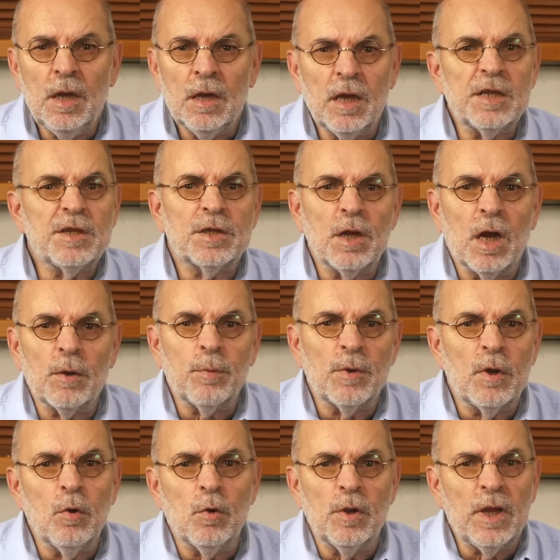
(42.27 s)
Let's start
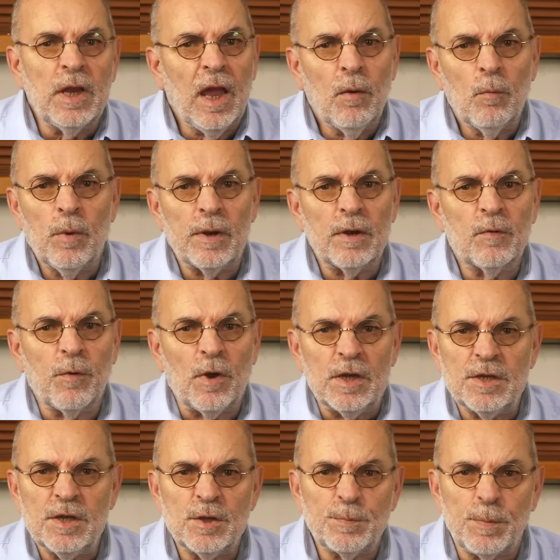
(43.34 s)
with looking where it
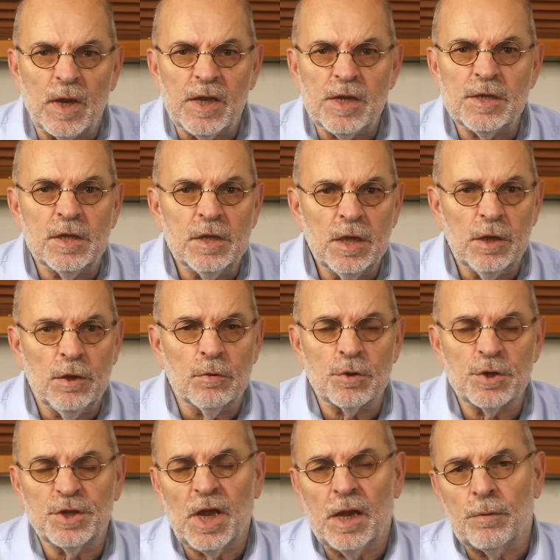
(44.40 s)
finds its place in your
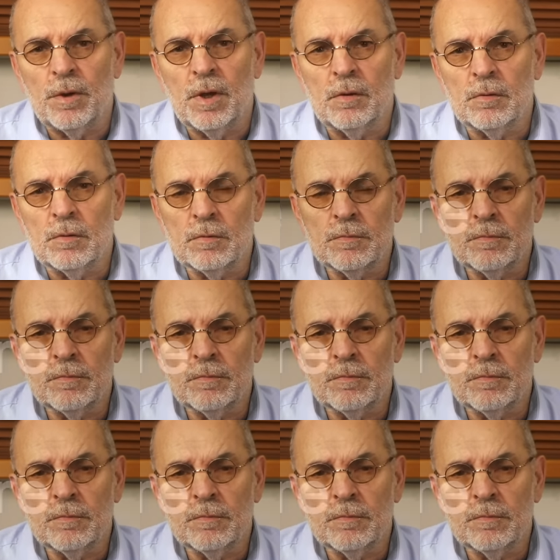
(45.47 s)
stereo.